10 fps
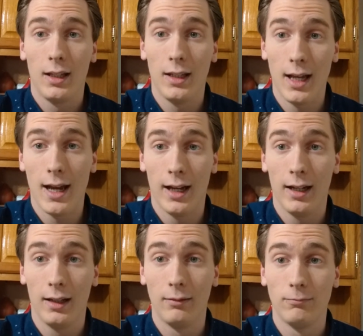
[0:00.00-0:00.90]
Yeah,
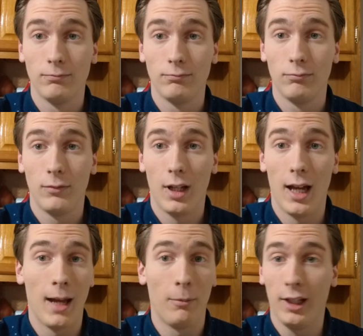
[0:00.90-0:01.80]

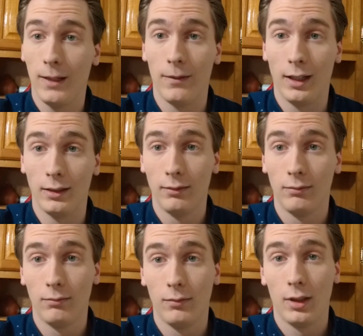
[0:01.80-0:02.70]
I'm leaving.
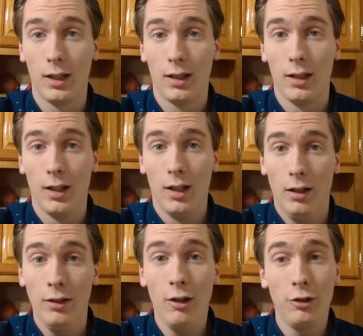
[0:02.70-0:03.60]

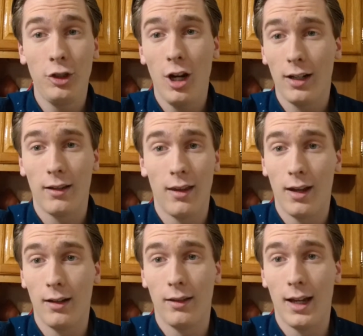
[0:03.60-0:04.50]
No shocker
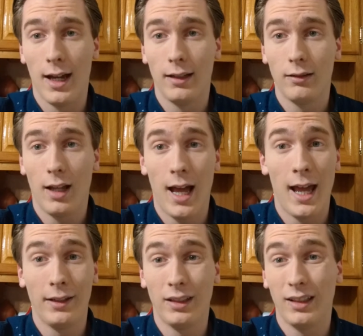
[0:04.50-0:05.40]
there that
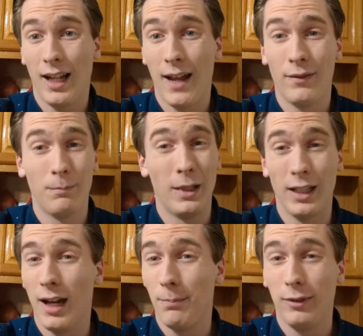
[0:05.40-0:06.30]
I haven't
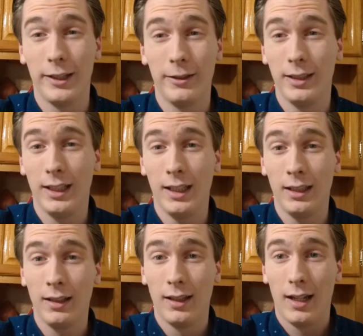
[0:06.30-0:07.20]
been
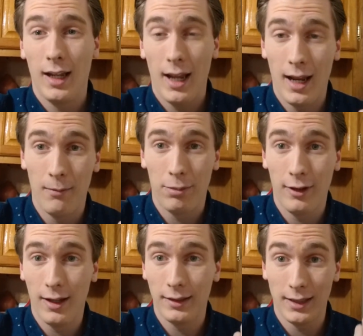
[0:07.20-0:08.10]
uploading, and
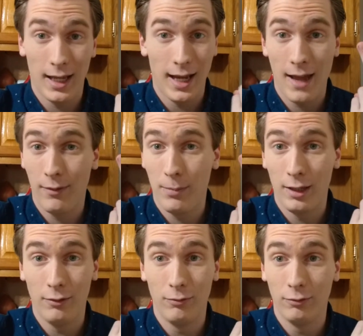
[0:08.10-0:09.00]
plus, I haven't
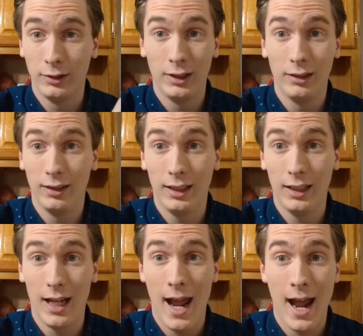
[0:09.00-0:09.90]
been
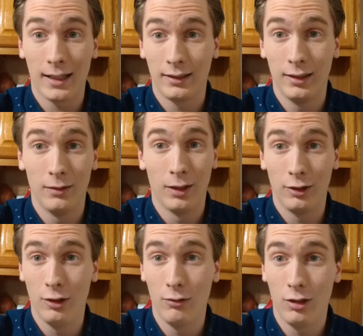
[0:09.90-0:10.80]
really active
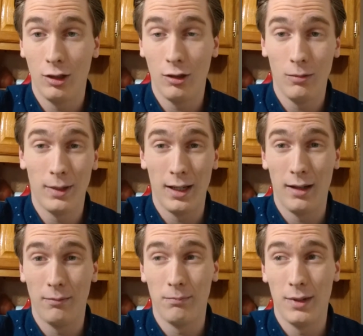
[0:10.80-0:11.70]
on YouTube
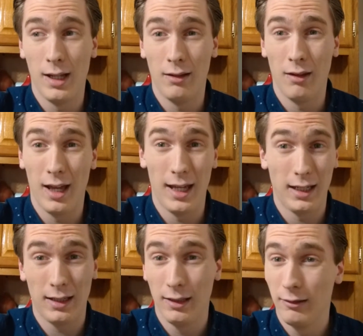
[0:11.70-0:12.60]
and been
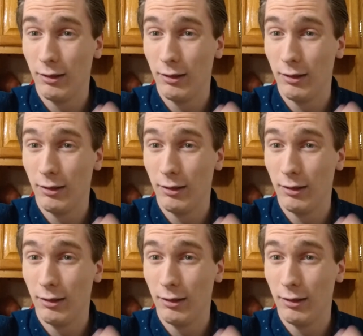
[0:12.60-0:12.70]
like